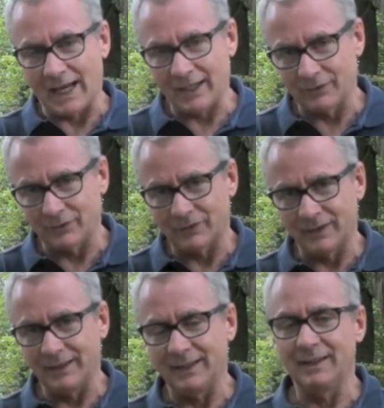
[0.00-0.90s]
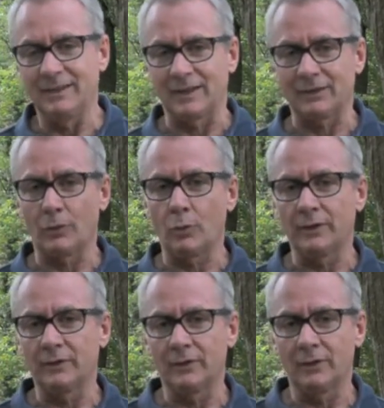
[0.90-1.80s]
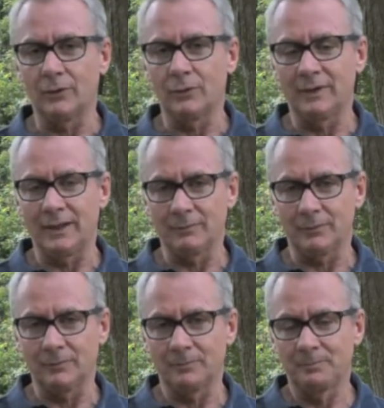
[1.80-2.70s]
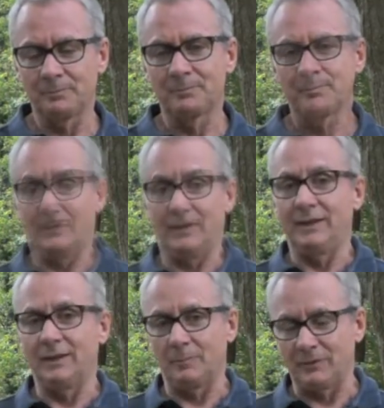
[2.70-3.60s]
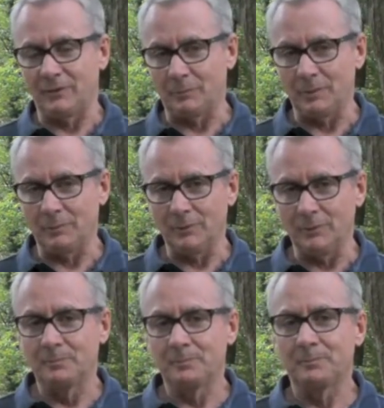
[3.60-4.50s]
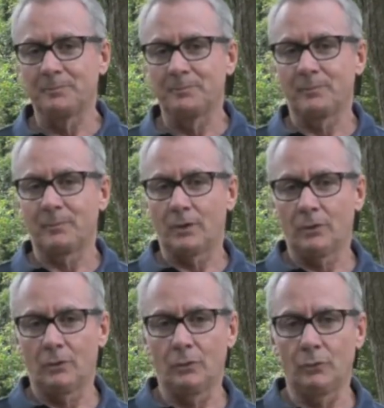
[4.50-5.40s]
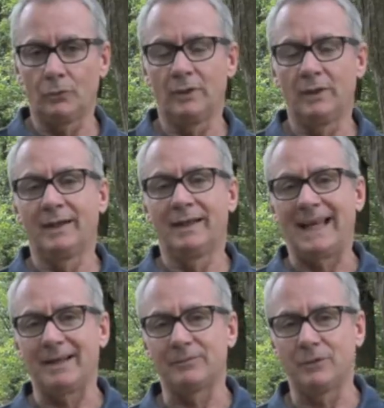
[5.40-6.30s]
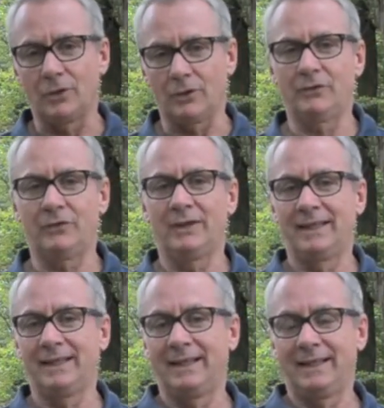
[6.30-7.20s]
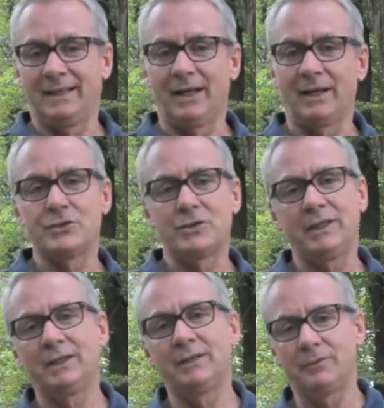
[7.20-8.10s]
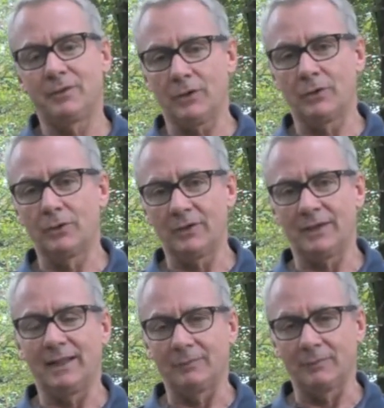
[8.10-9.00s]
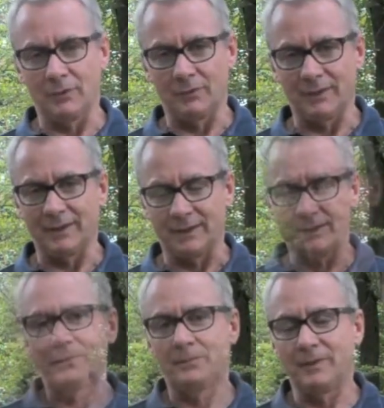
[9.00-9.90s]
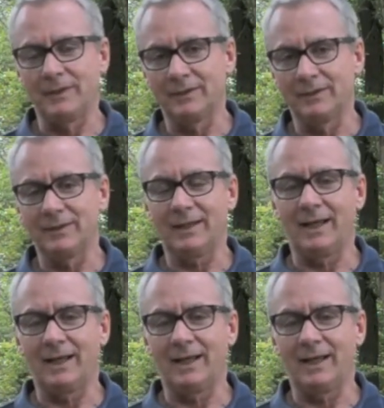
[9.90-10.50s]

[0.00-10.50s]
accuracy is at quite a low level. Senior business people who have not achieved a good level of English, they feel